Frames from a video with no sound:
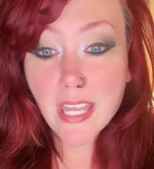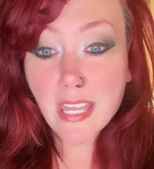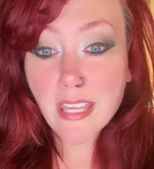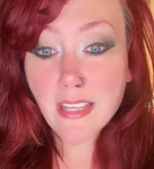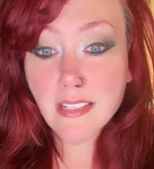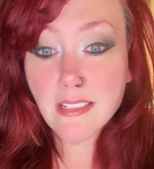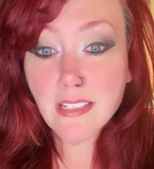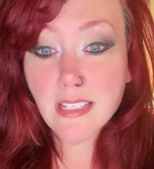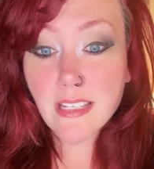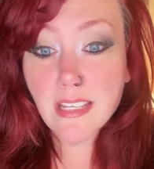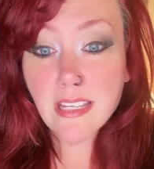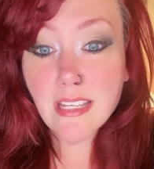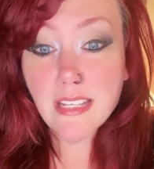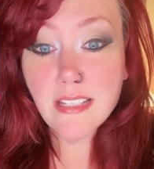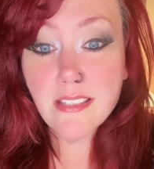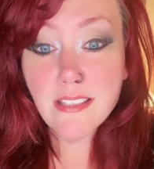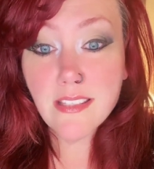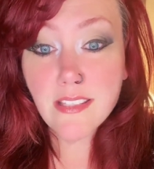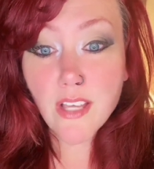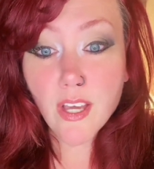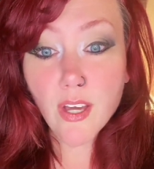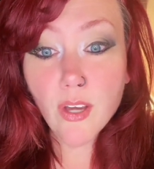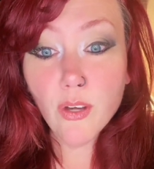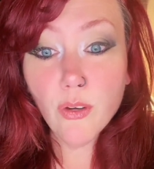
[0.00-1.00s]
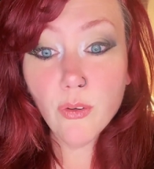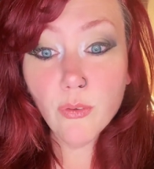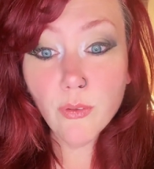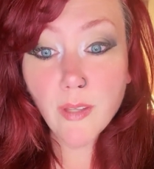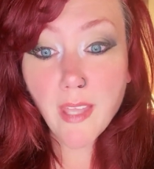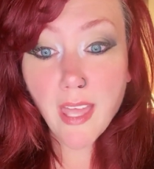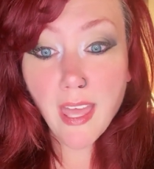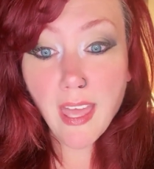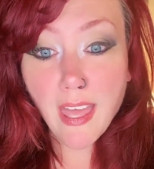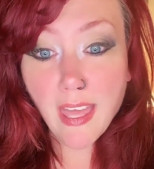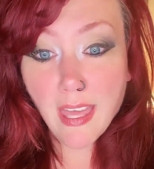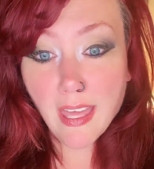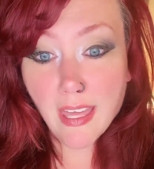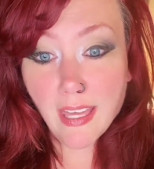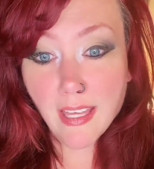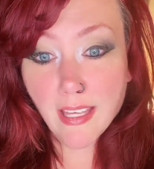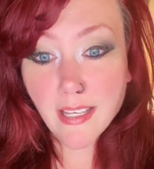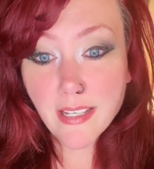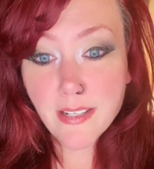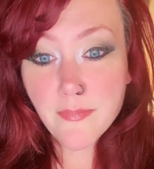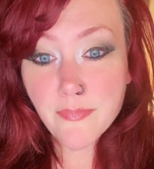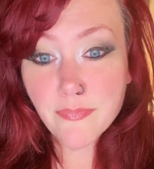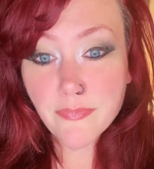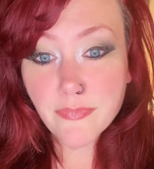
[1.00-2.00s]
And it's
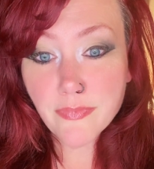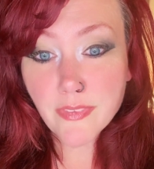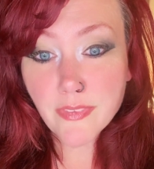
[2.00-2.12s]
okay.